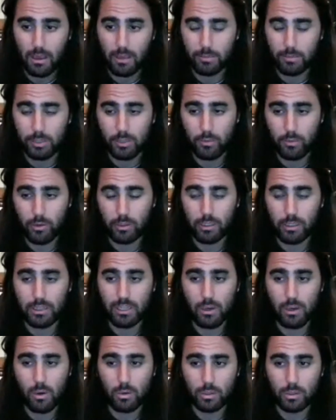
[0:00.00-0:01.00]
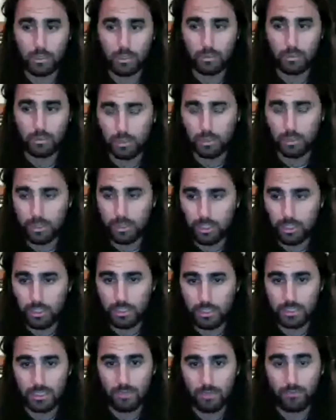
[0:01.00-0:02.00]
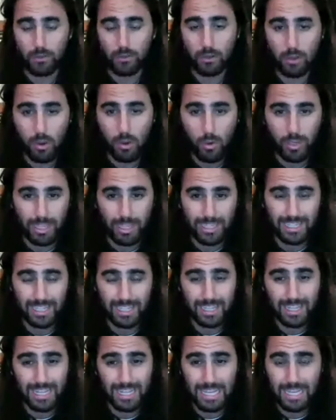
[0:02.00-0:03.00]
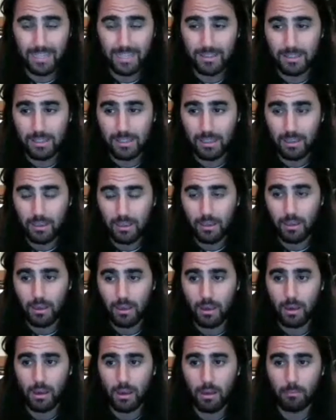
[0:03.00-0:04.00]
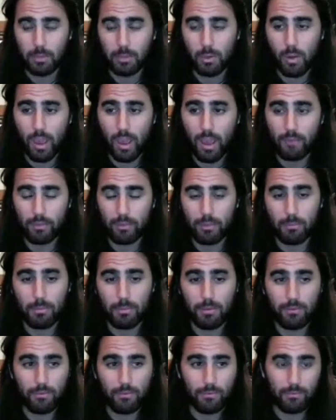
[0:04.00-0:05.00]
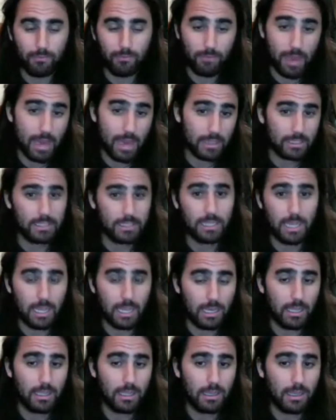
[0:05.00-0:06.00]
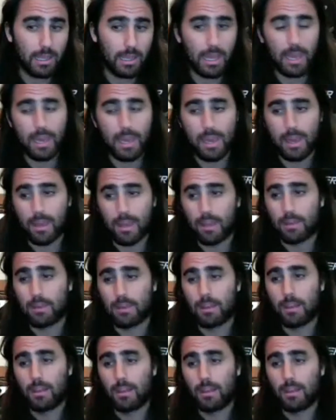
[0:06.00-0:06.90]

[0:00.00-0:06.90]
So really, the only restriction is if you're going in to eat, you have to be vaccinated and